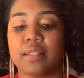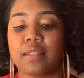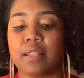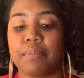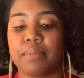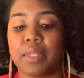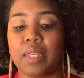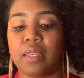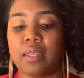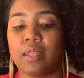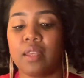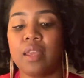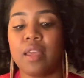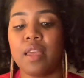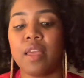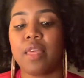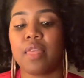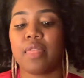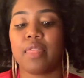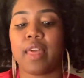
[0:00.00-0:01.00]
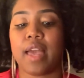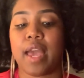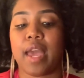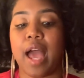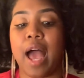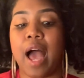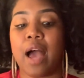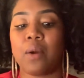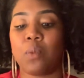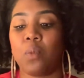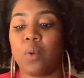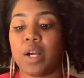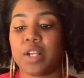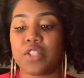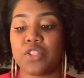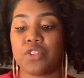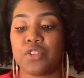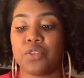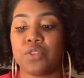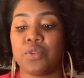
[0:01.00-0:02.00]
something that I
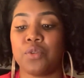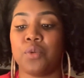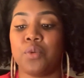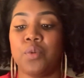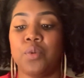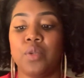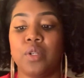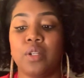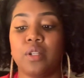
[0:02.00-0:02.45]
want to